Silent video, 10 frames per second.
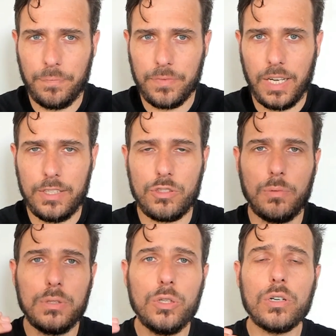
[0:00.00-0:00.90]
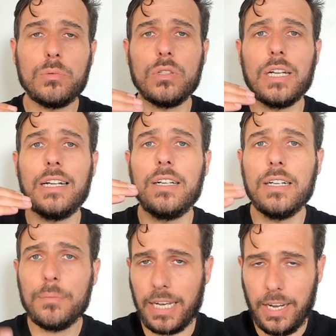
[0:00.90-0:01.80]
And so Pluto will
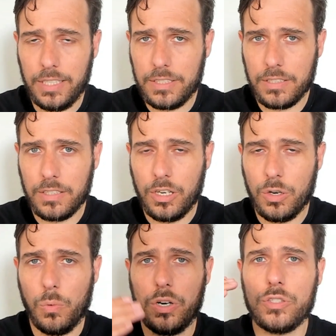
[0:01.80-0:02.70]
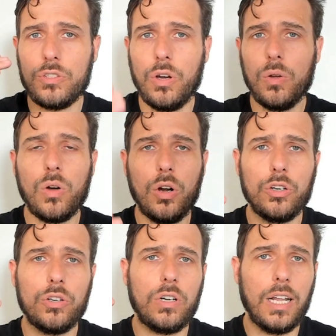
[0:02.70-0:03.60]
eliminate what is no
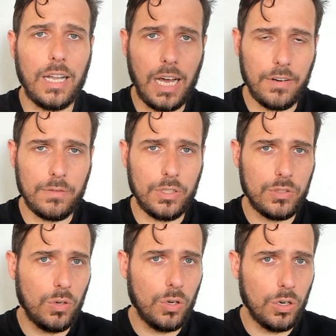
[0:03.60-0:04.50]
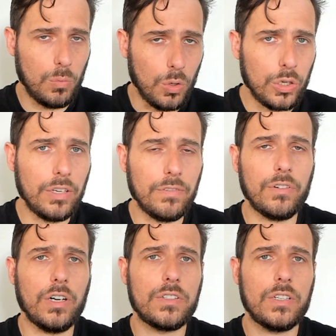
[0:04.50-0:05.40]
longer alive, what is no longer working for
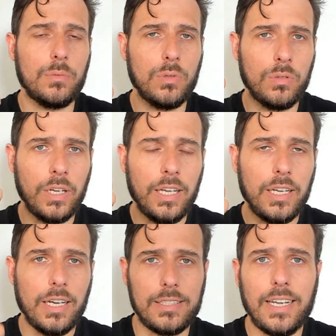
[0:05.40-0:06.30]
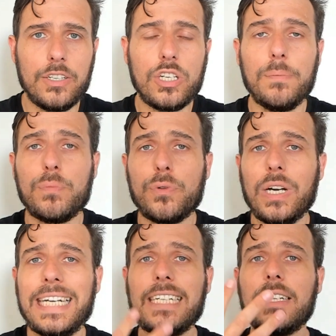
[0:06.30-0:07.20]
us. It will essentially
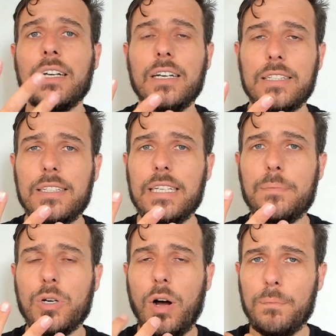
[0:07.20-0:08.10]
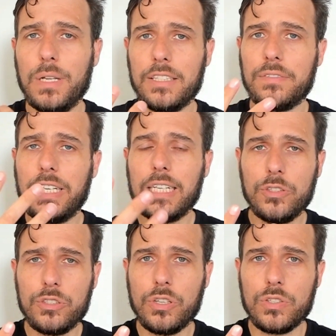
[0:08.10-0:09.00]
bring deep complex feelings
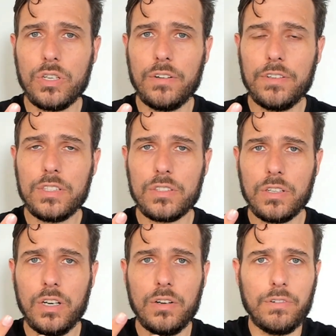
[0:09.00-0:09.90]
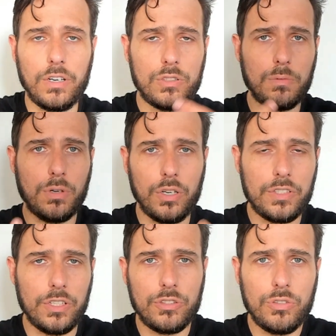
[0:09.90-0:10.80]
to the surface for us to
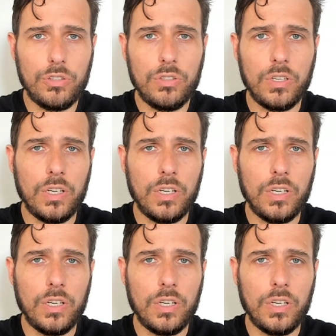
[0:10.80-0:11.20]
process through.